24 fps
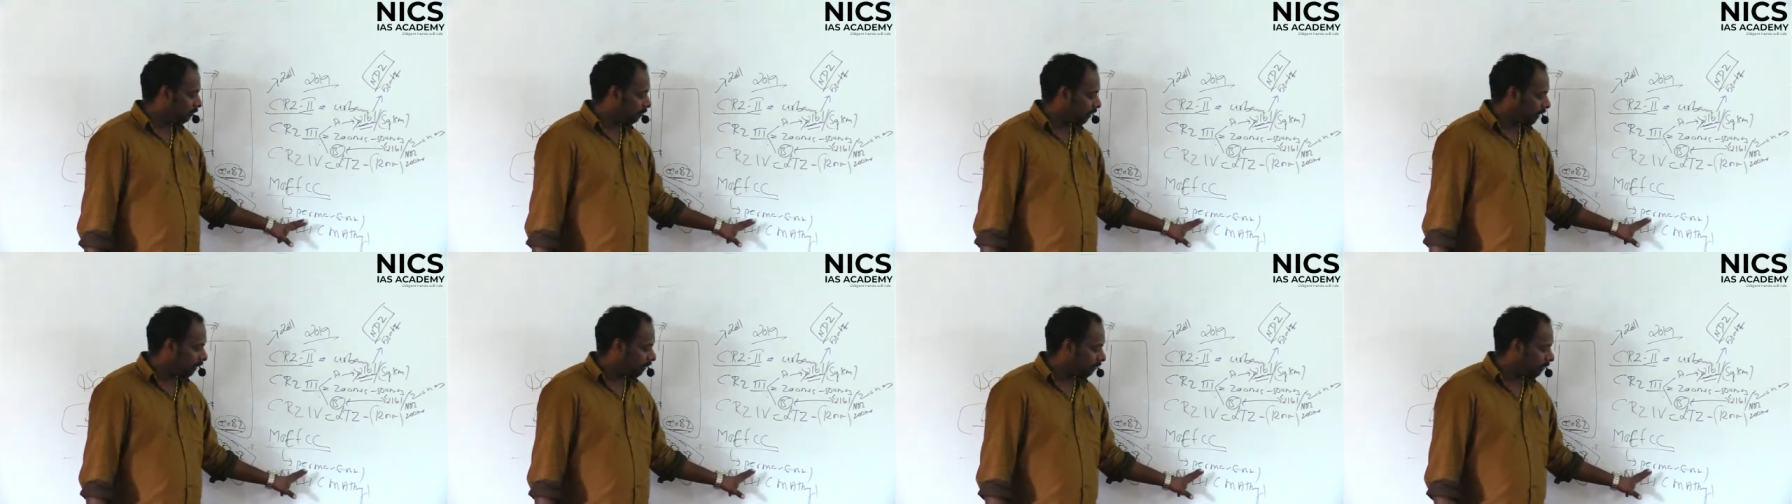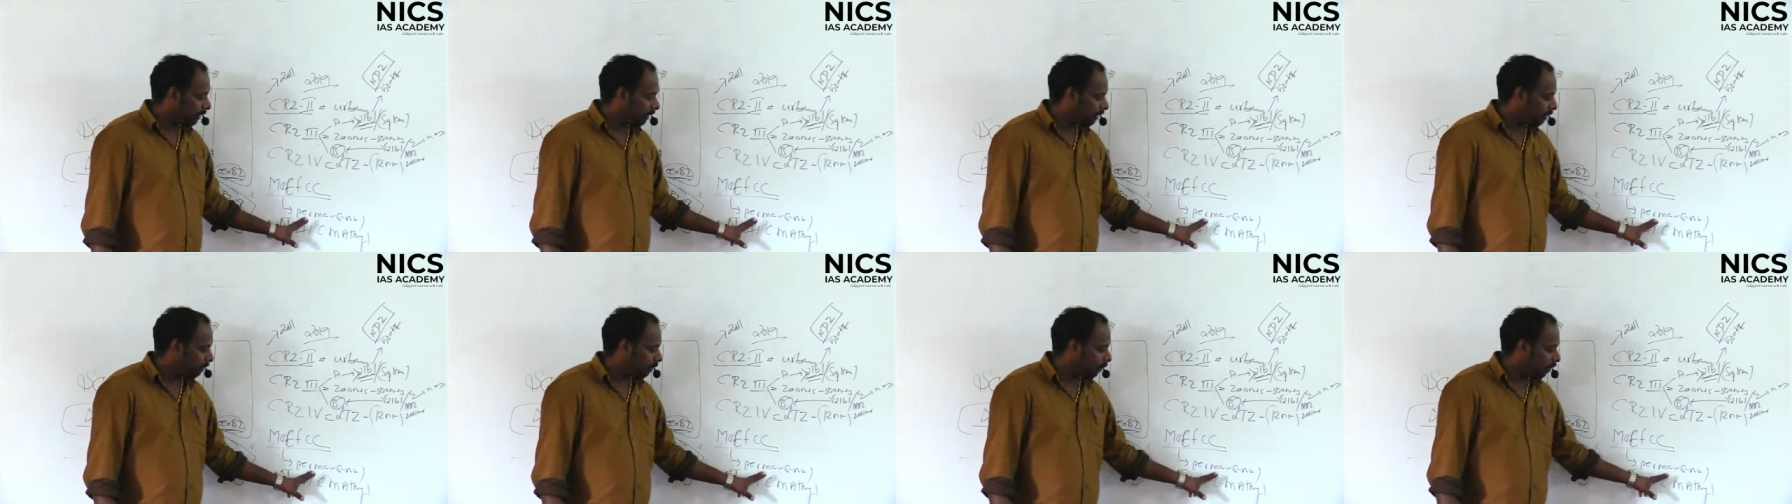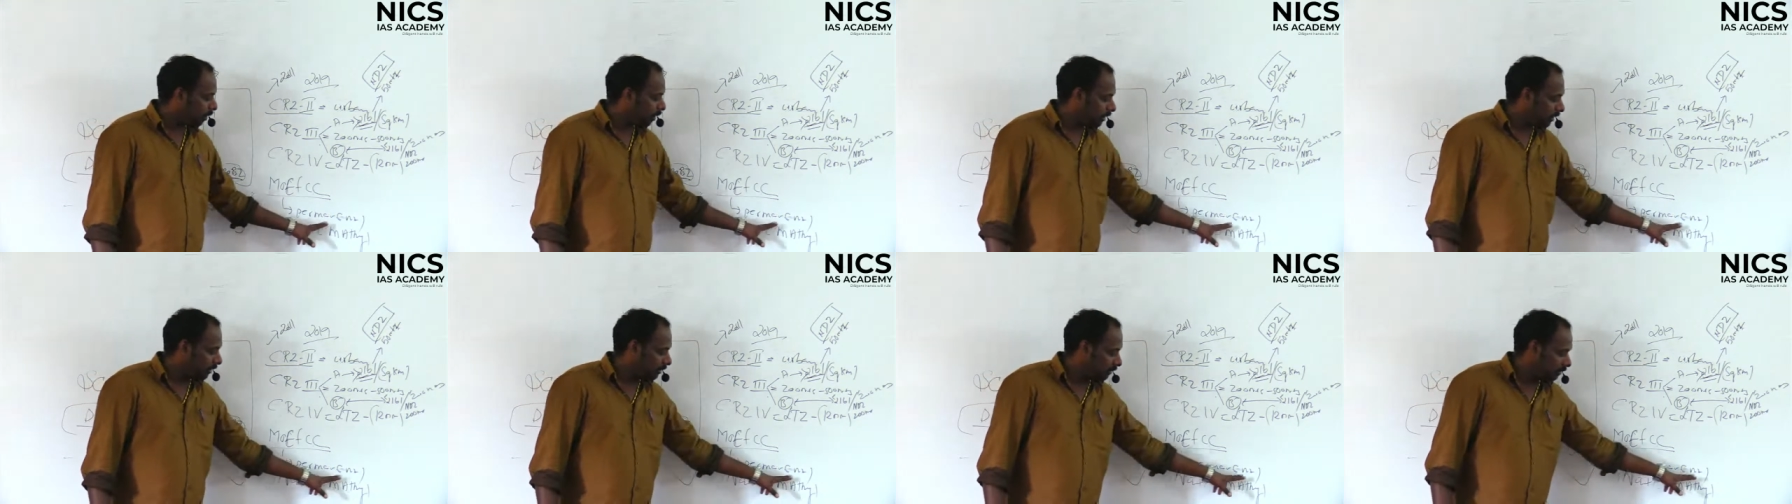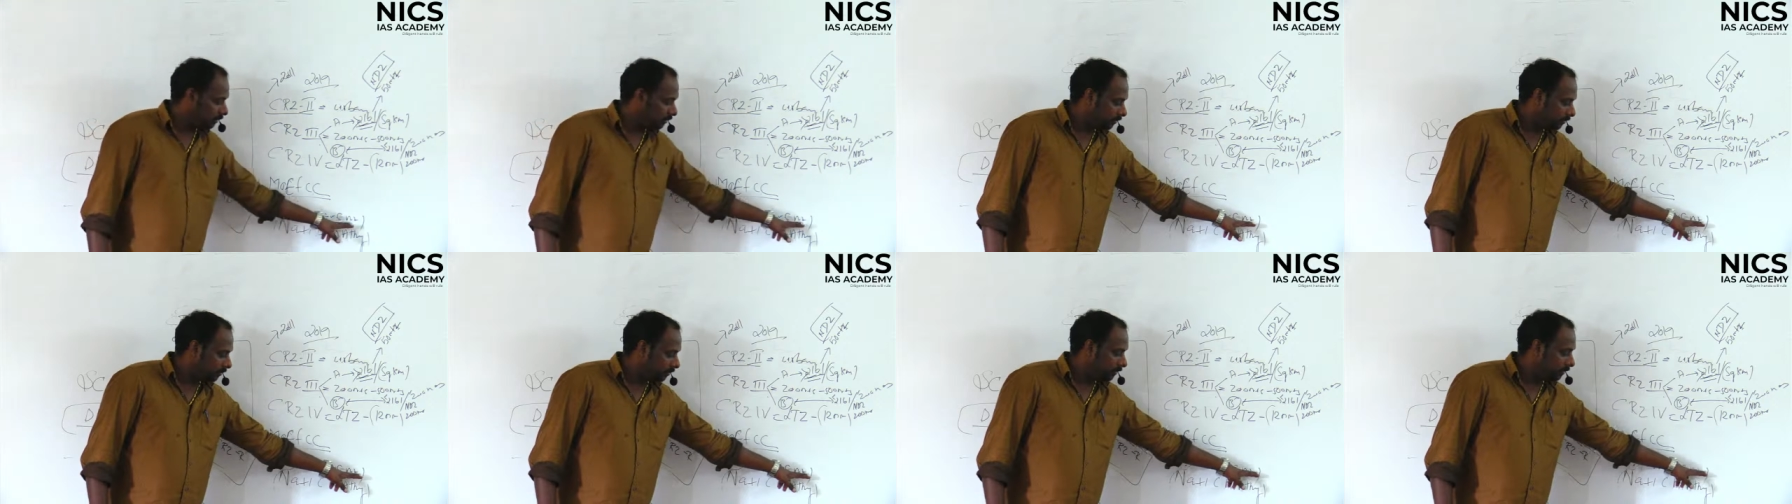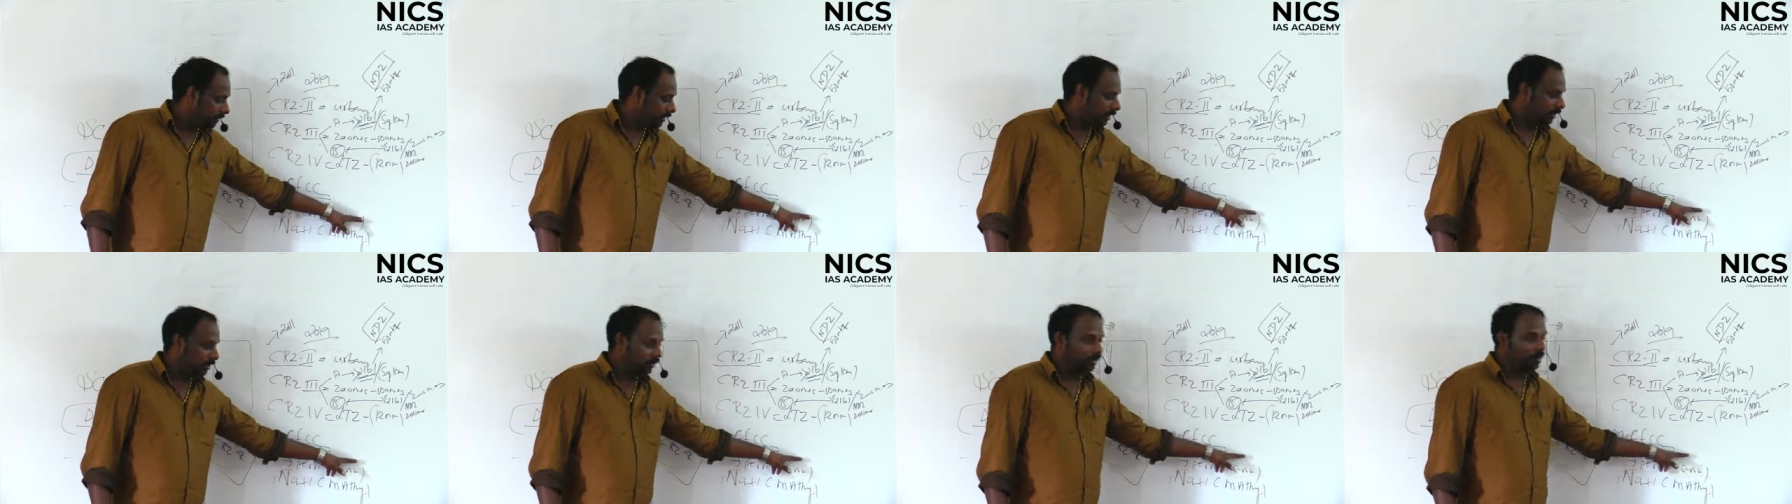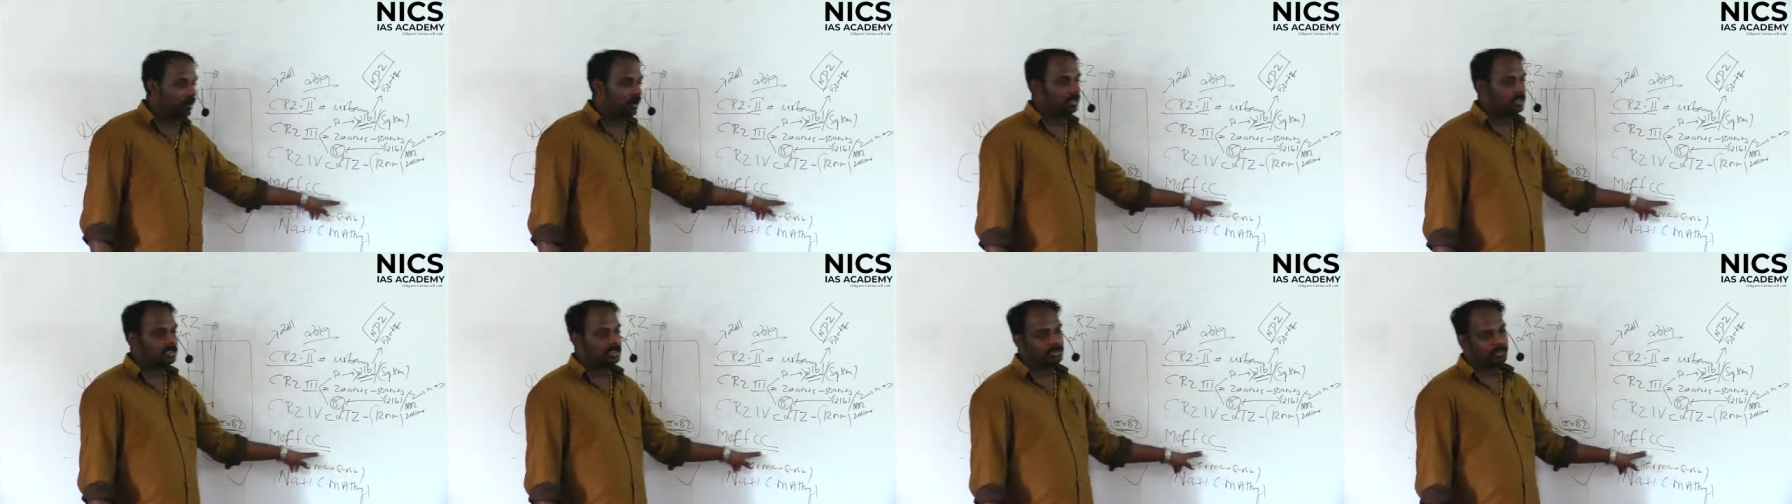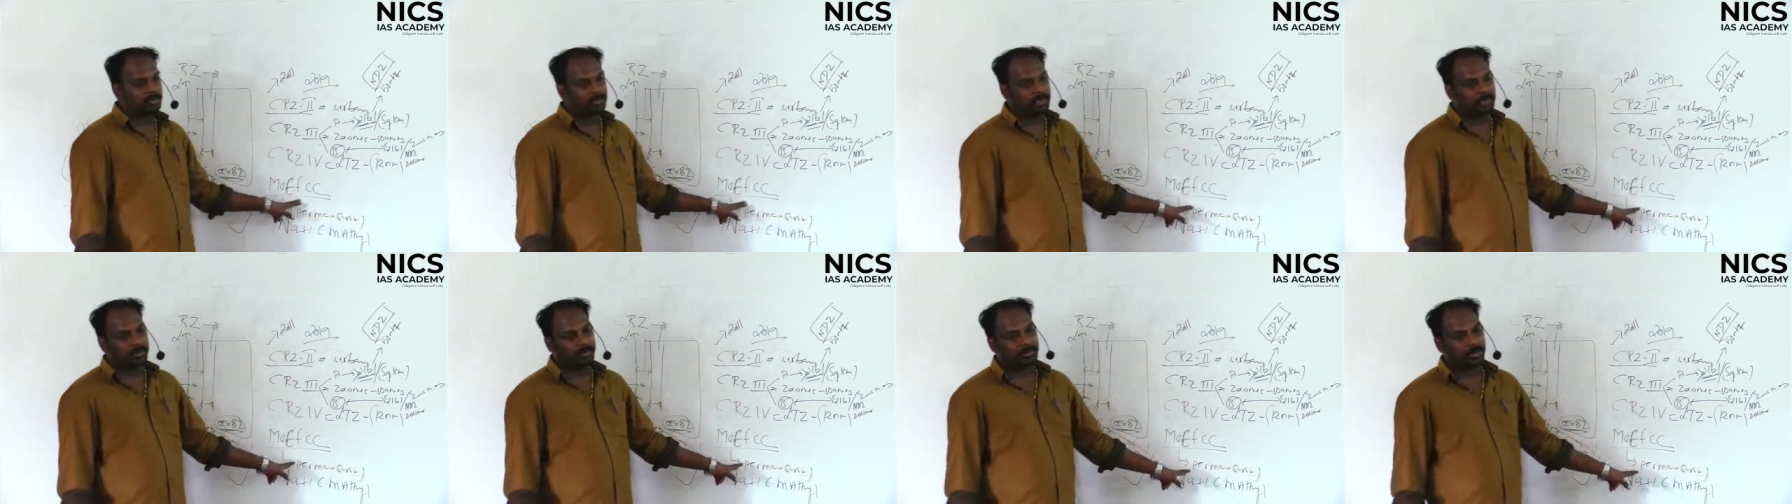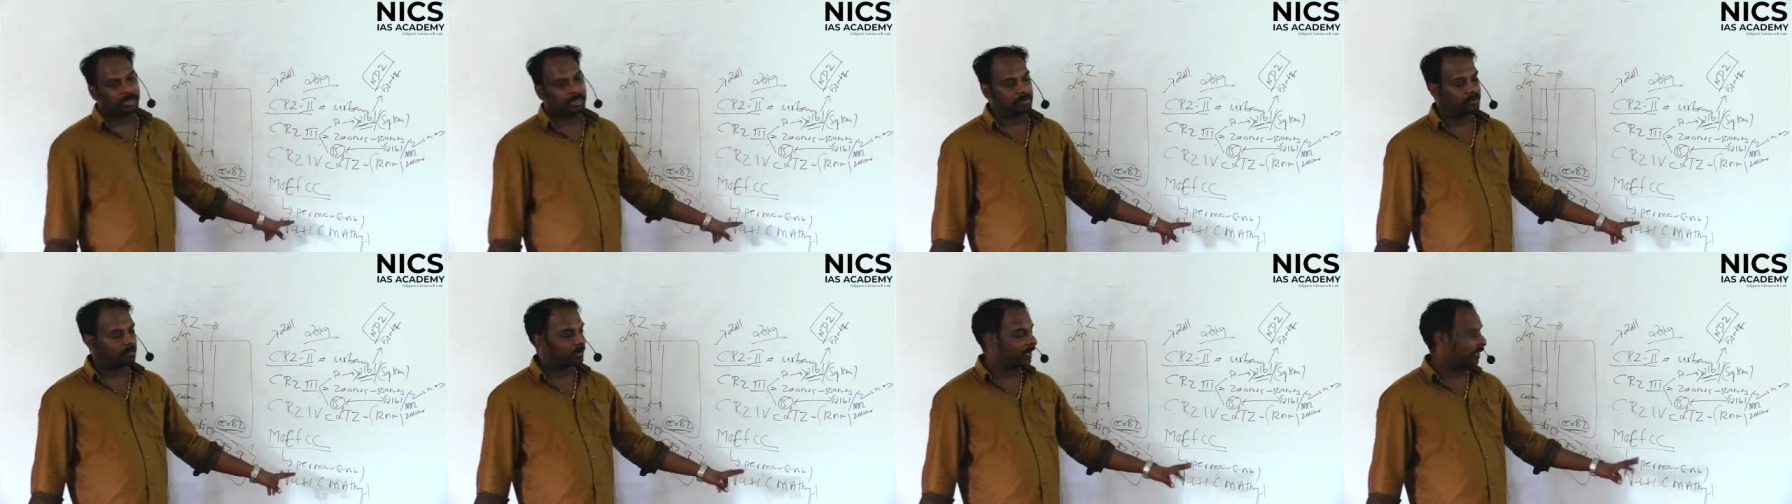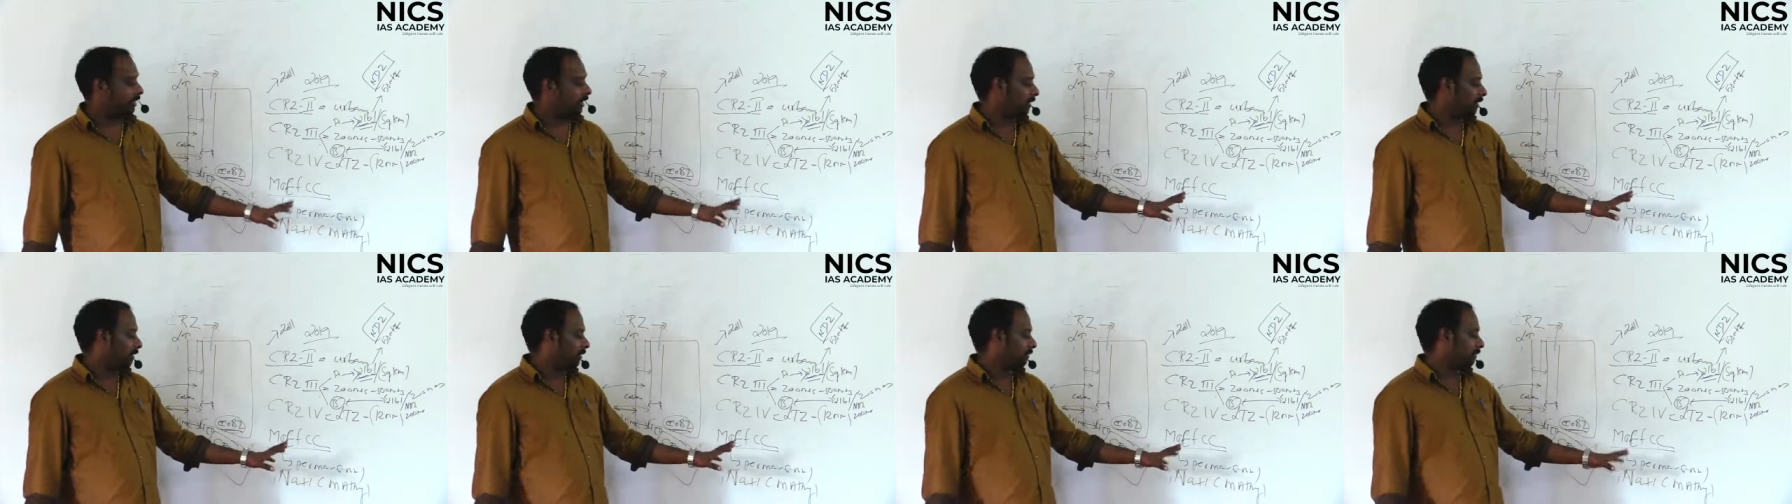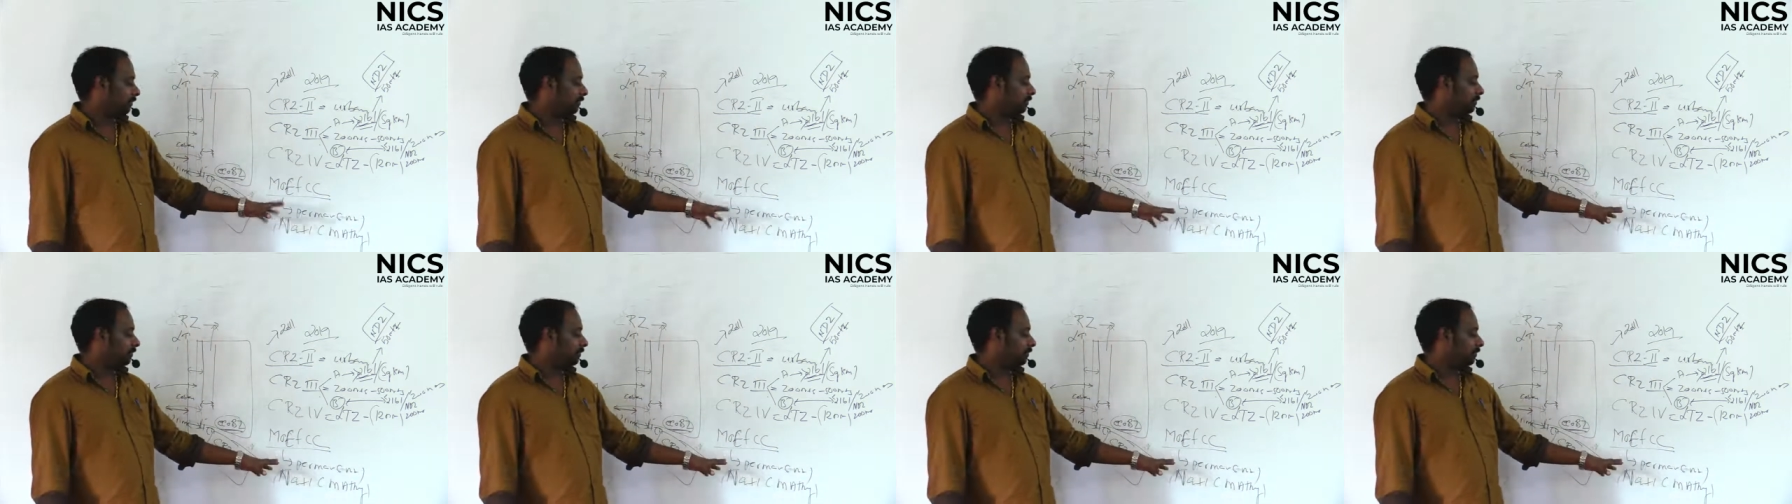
permanent body constituted pannapadala.